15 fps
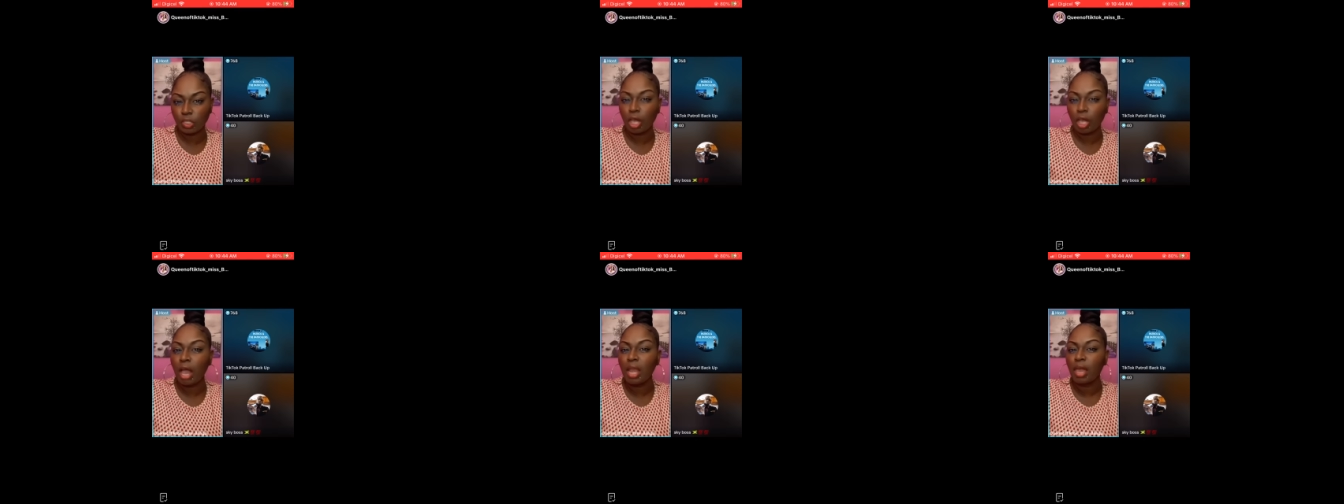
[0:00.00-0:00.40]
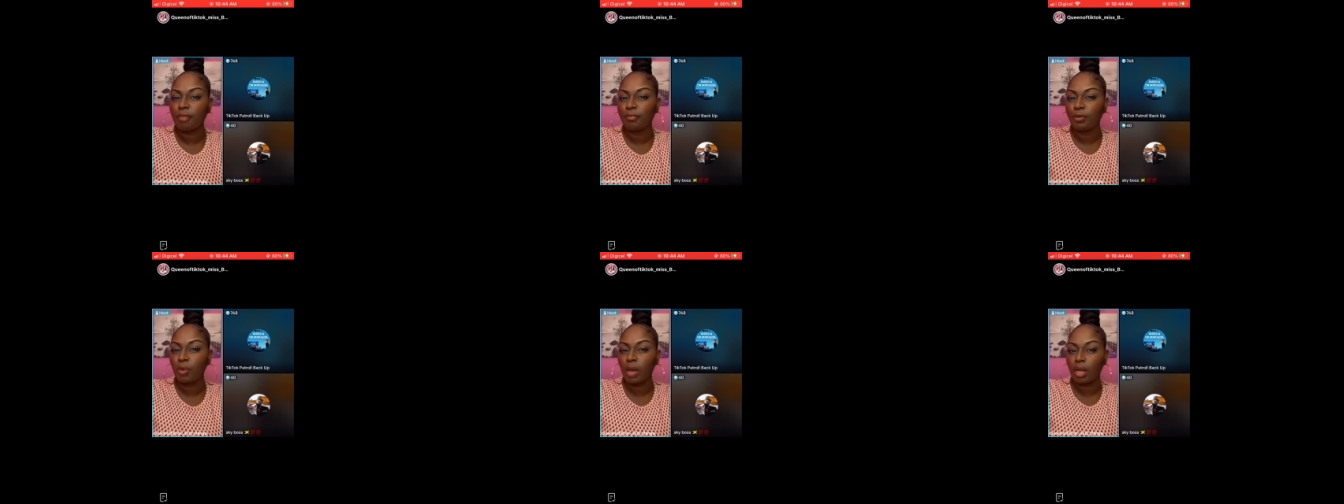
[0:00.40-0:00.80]
So all you
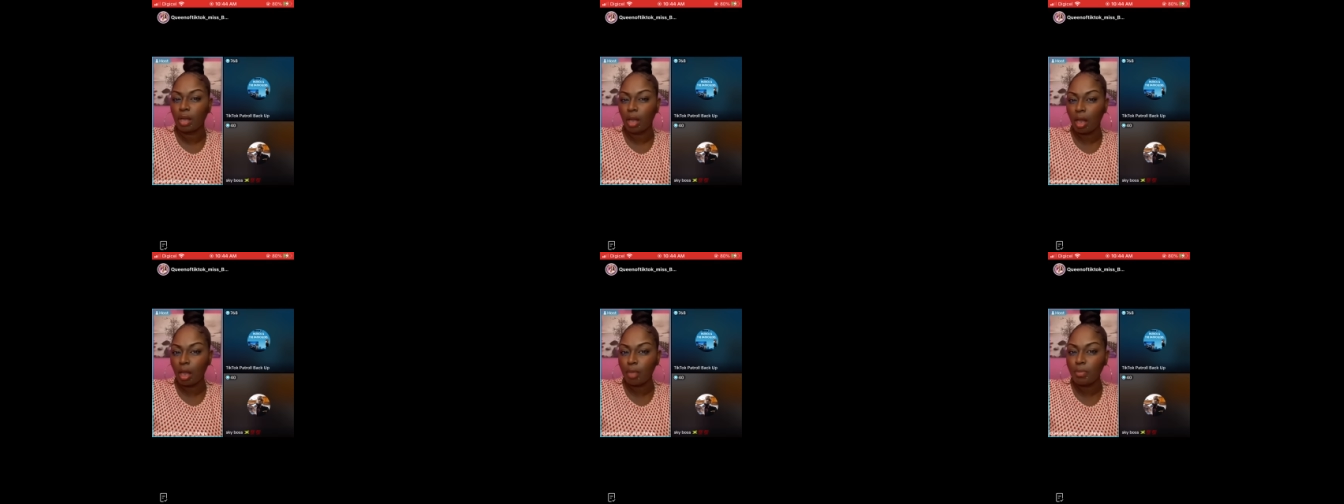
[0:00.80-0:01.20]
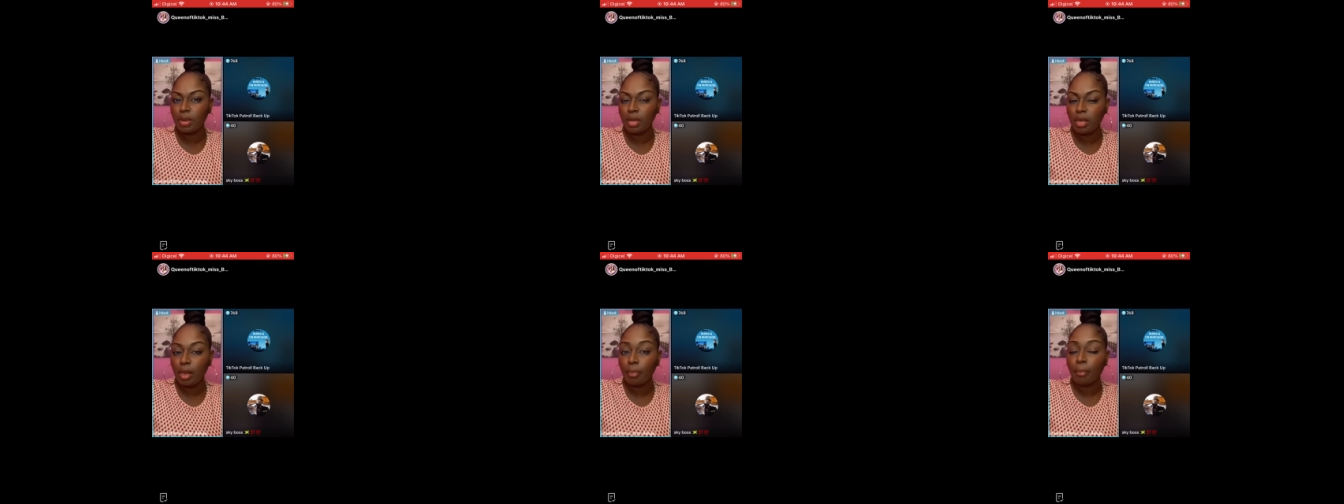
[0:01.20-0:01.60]
have to do is call
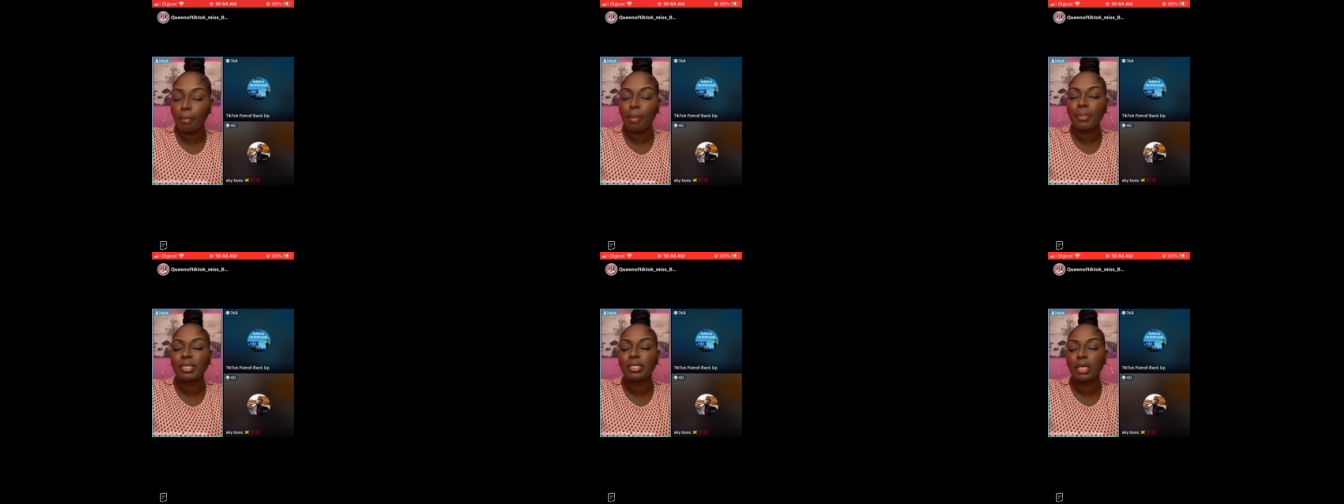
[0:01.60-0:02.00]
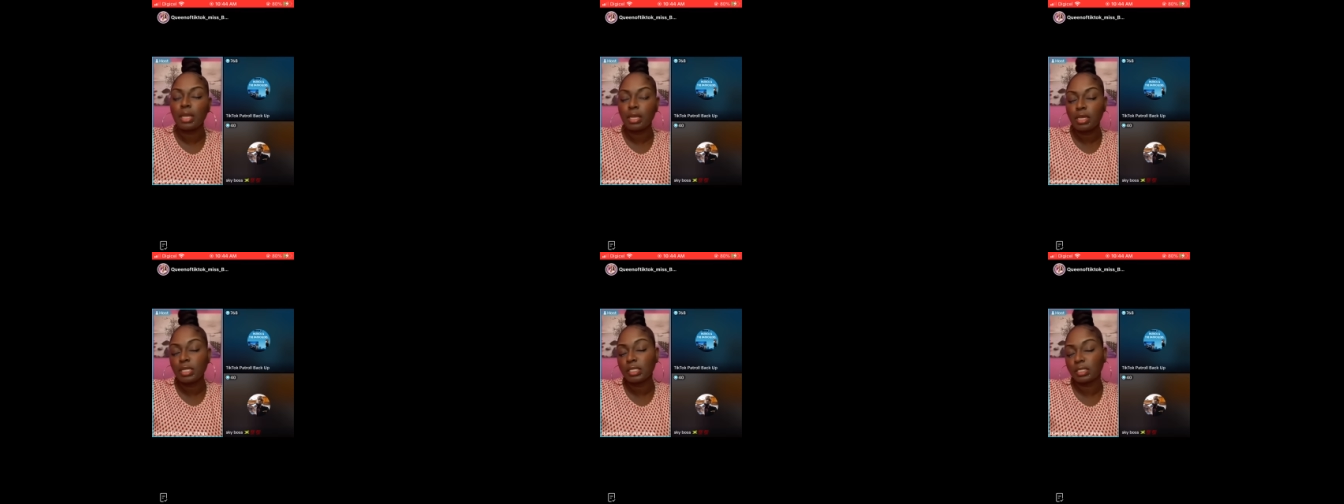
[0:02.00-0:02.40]
my name. But I
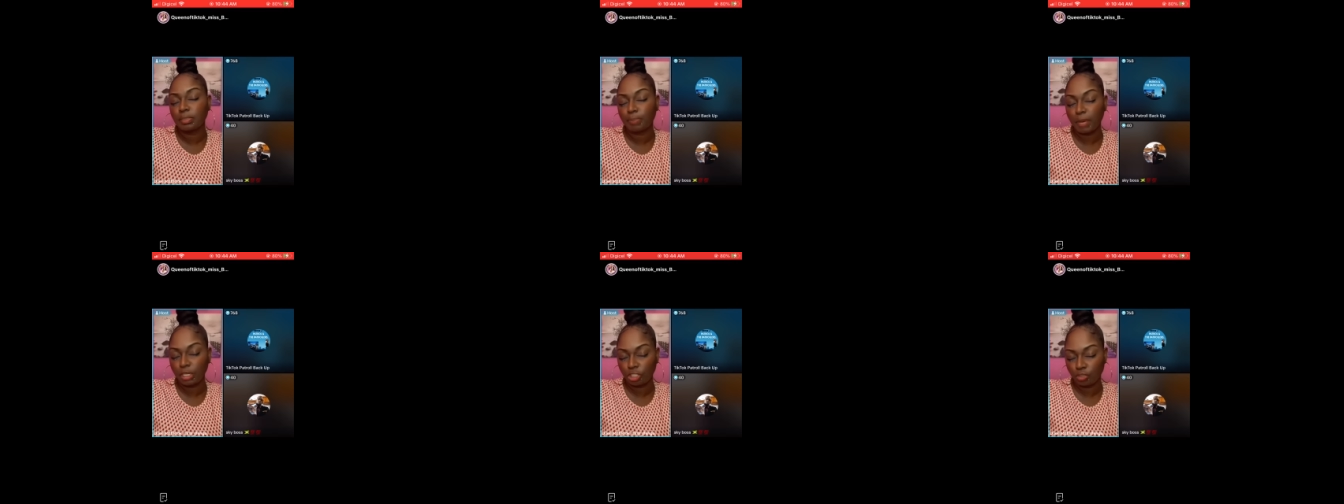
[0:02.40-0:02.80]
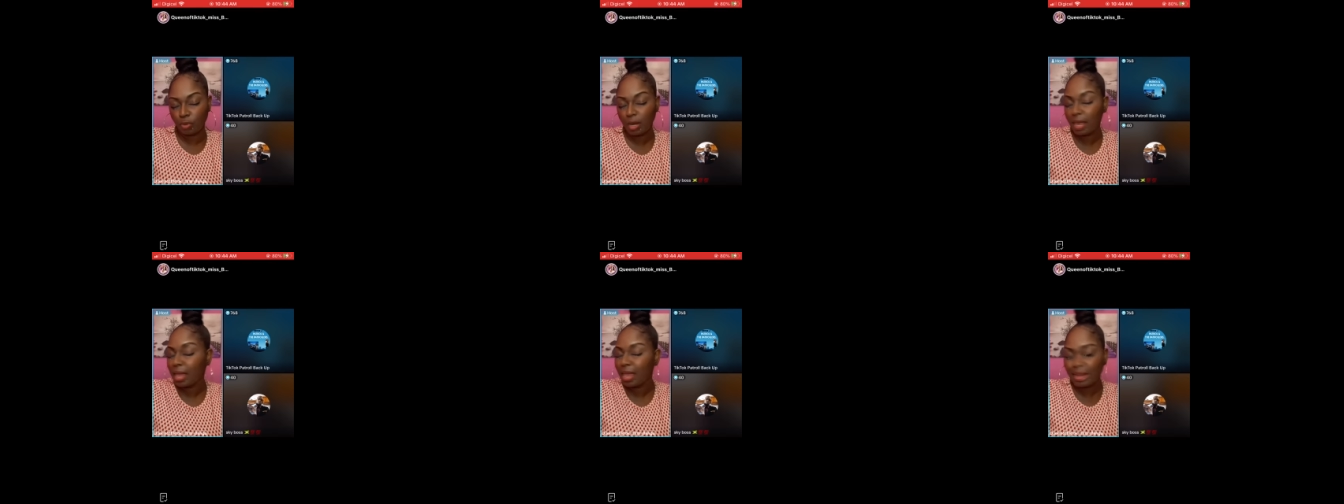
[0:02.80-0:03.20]
tell you this,
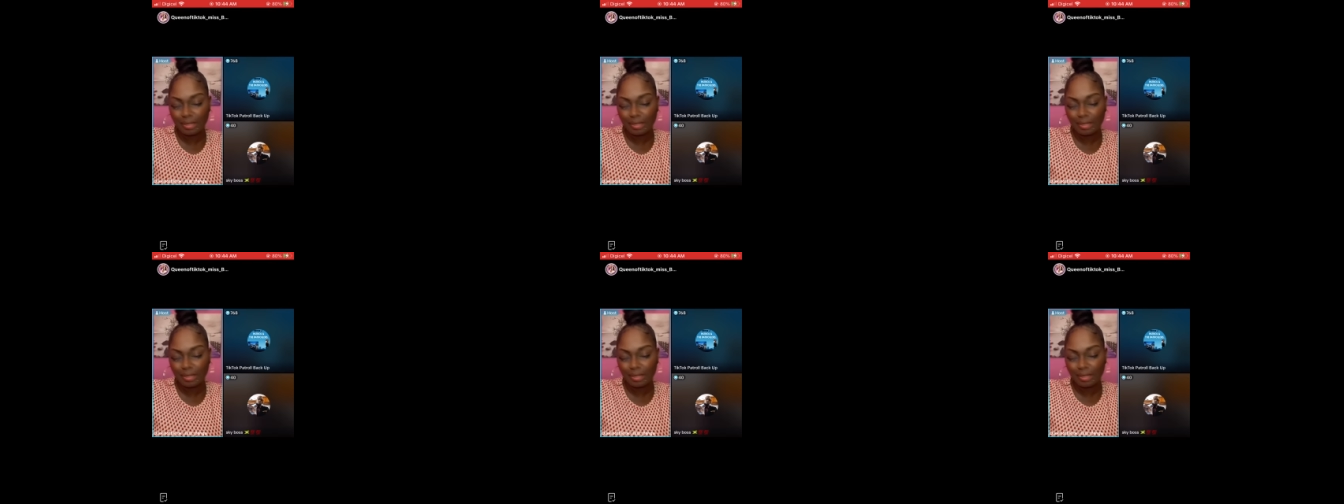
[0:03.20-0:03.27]
Patrol.